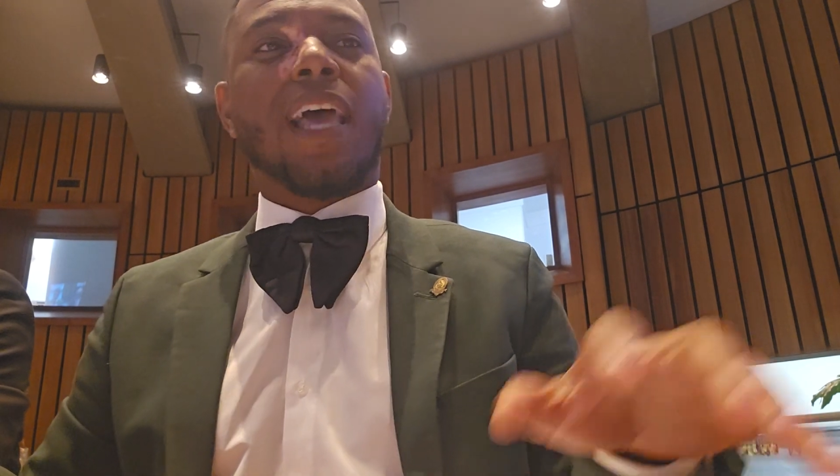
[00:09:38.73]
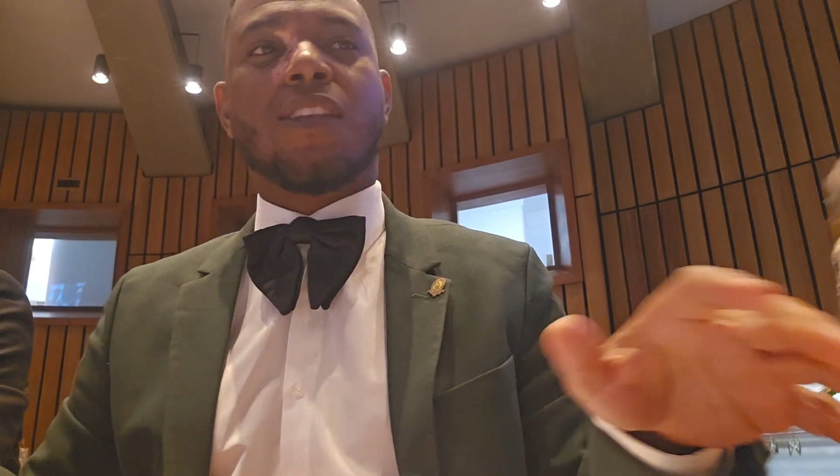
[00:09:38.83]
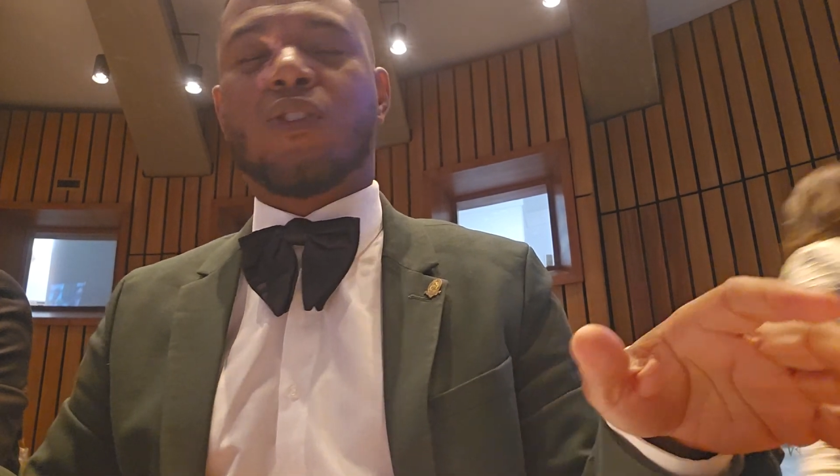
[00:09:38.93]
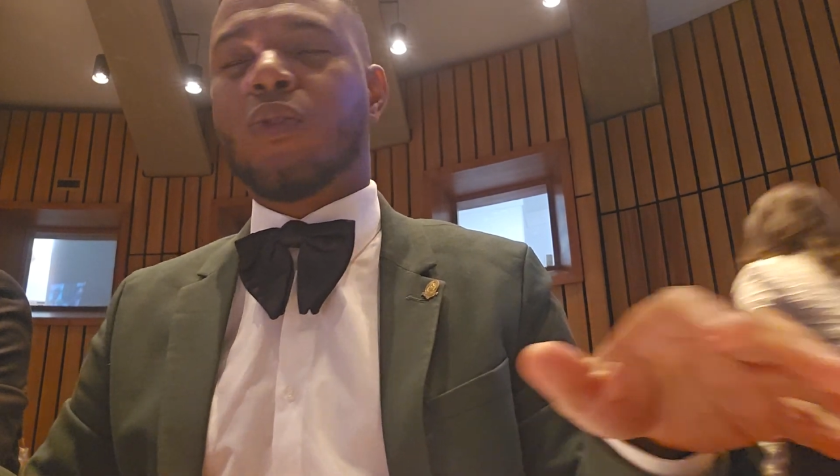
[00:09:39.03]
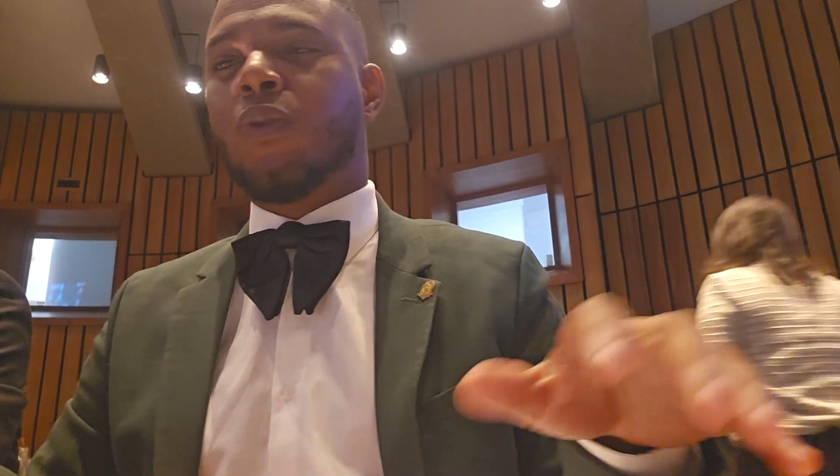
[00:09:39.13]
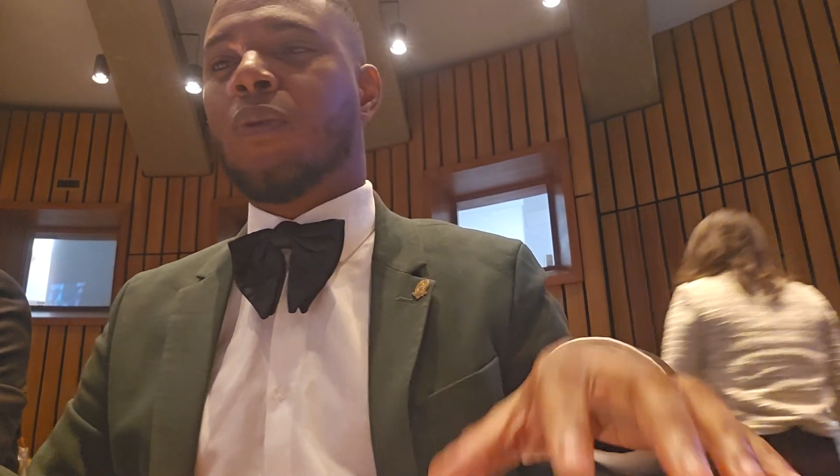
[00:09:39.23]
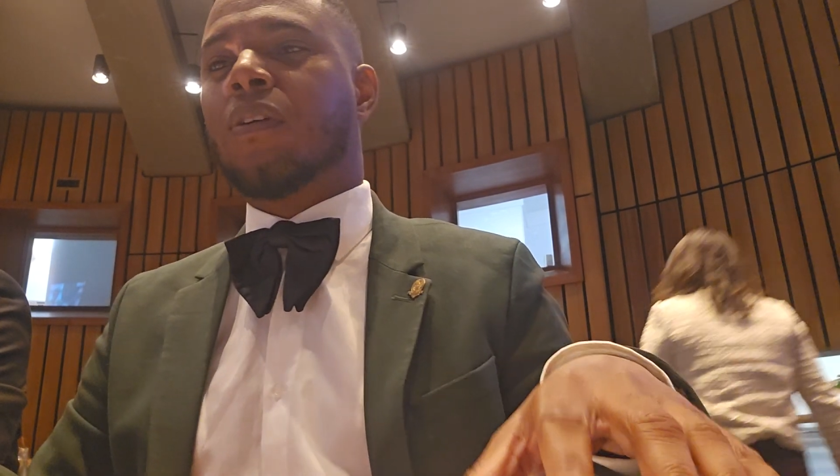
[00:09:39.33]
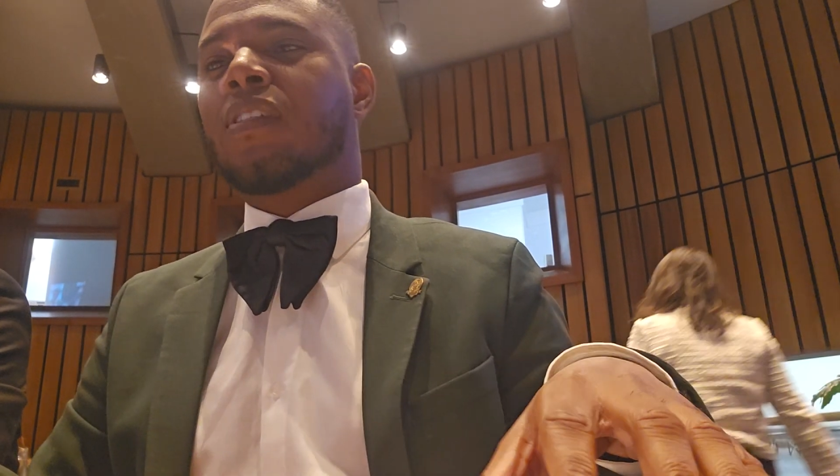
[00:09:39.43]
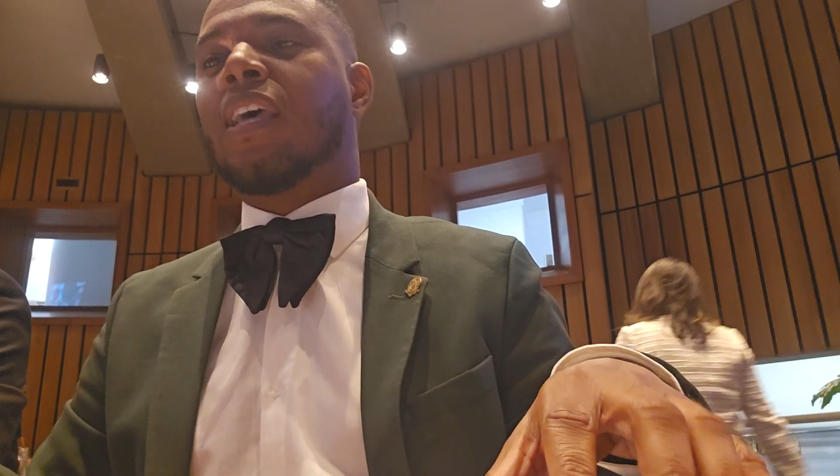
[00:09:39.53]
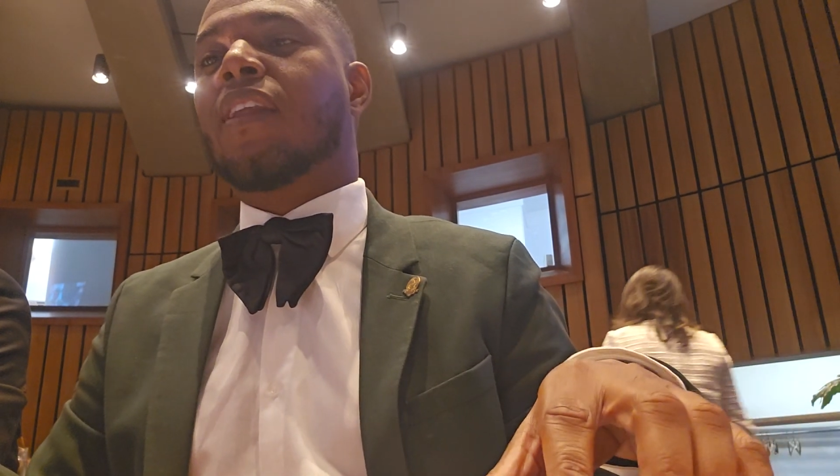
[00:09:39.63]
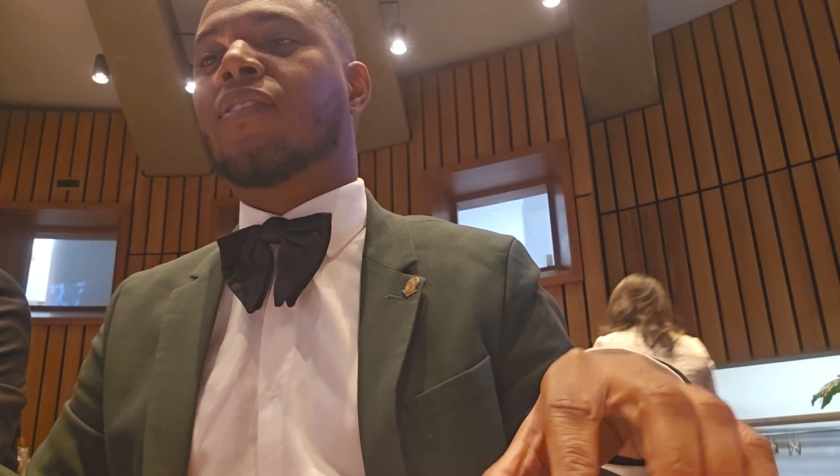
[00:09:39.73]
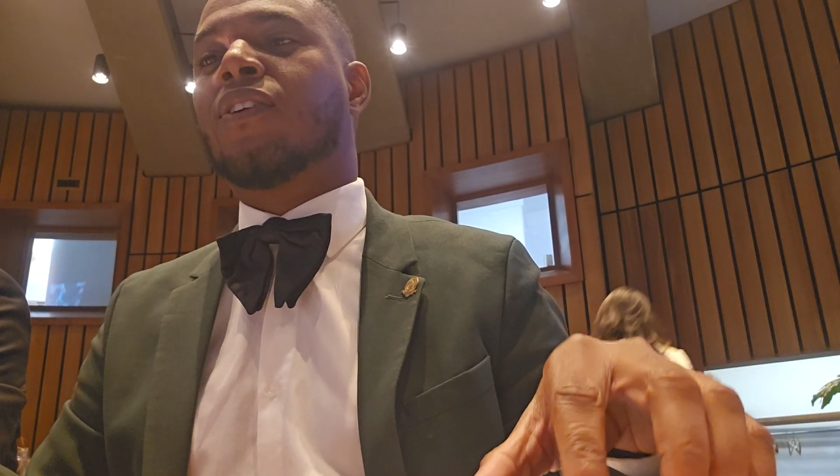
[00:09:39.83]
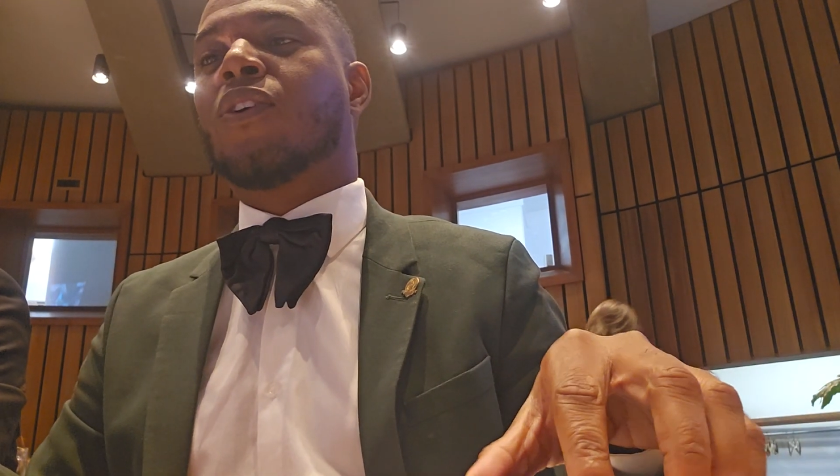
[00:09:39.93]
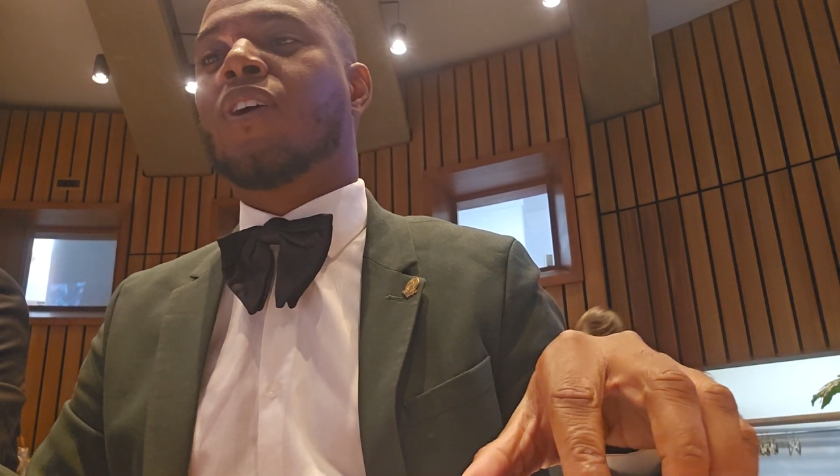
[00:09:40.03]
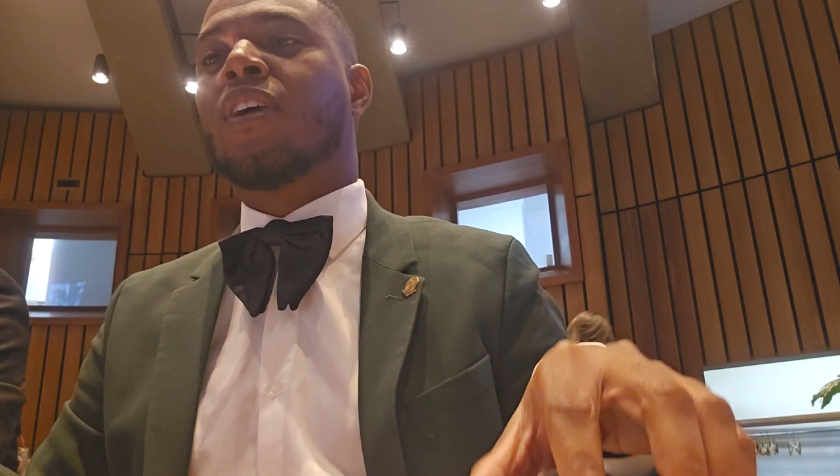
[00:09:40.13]
next to
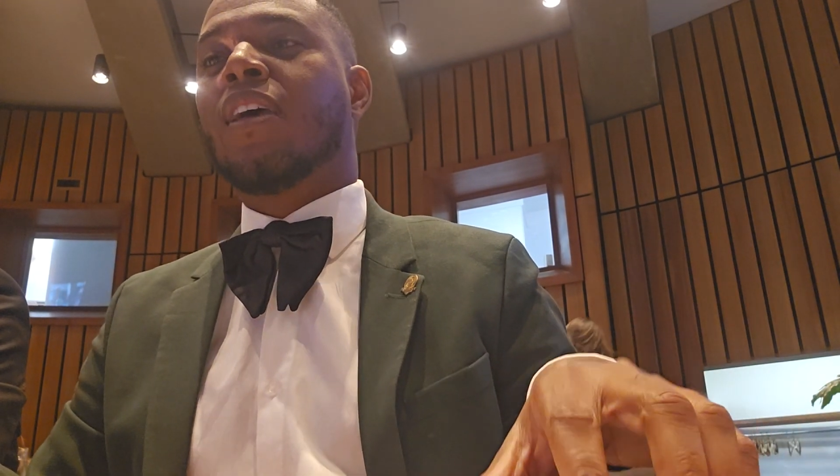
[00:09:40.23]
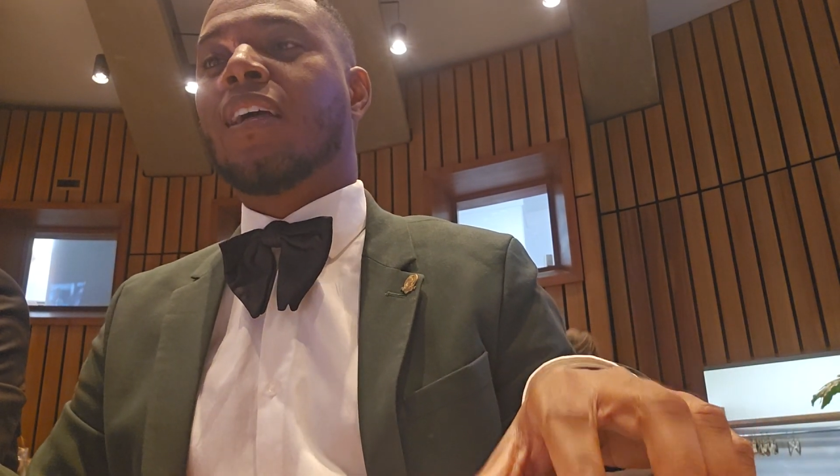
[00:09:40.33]
Senator